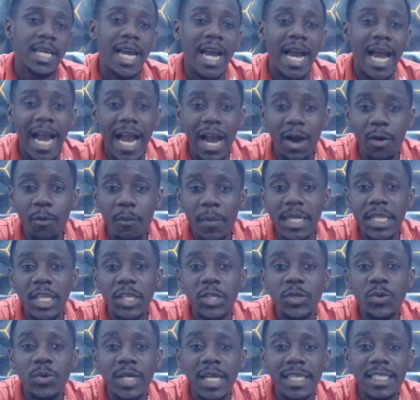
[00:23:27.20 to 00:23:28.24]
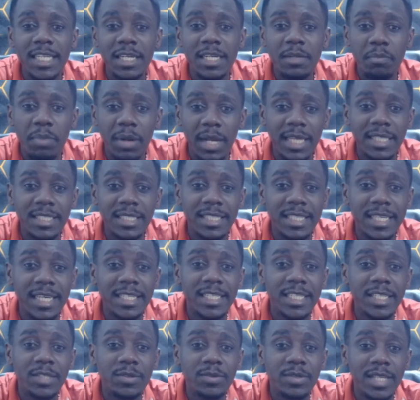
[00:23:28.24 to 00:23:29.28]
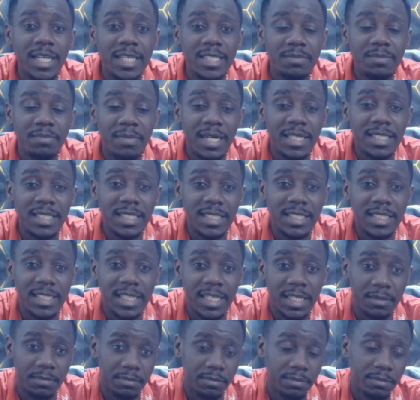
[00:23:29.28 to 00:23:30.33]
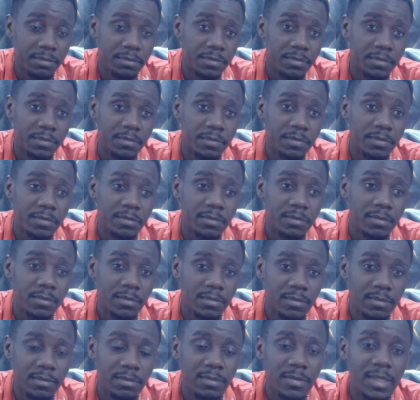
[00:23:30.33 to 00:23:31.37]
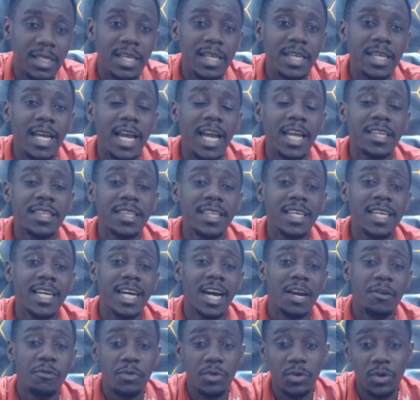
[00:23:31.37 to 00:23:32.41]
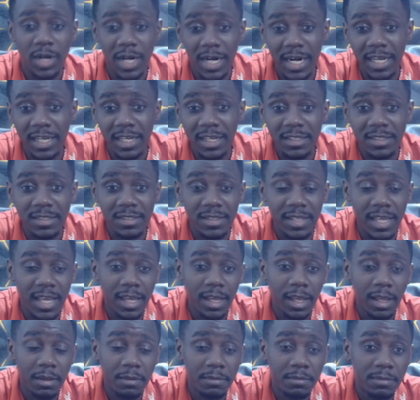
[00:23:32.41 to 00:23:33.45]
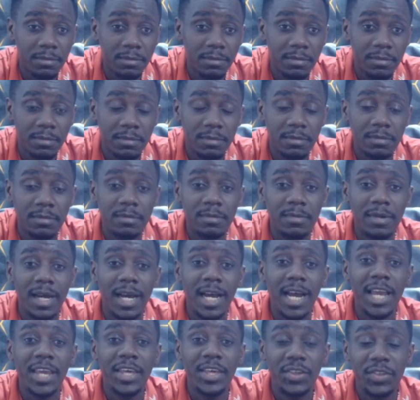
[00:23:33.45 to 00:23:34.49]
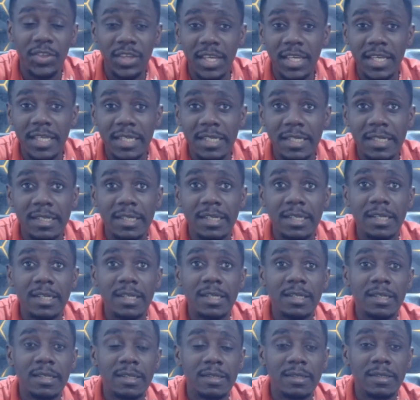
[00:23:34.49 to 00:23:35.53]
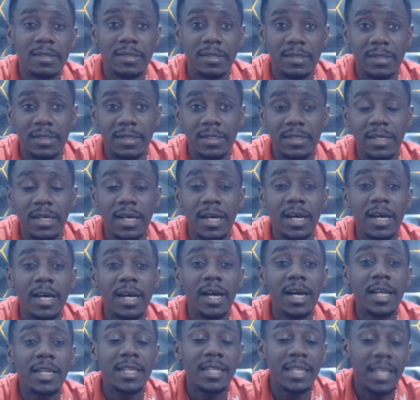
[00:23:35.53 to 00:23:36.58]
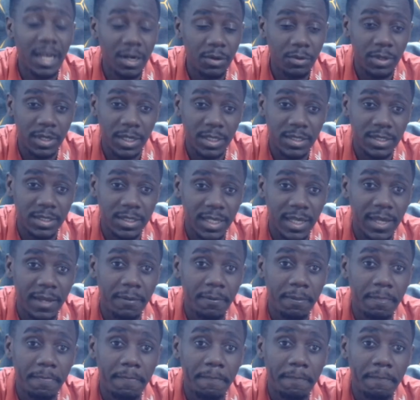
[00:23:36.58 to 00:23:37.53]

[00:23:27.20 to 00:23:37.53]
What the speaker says: How many United players get into that Man City team? I think Andre Onana gets there. I think Dalot gets there.